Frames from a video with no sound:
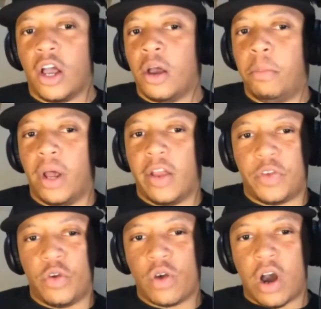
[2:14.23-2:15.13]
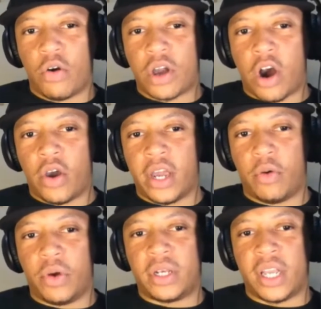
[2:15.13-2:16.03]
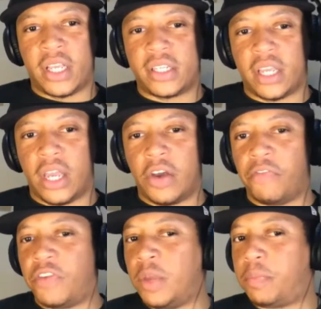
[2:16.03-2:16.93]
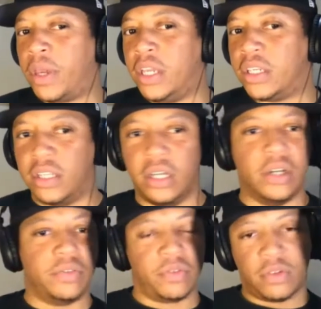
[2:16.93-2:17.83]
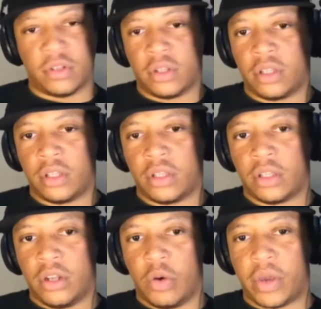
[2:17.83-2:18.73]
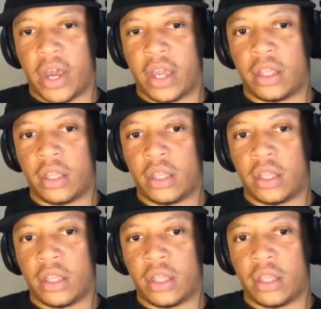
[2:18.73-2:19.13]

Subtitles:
But if you're going to go here with this MVP stuff, okay?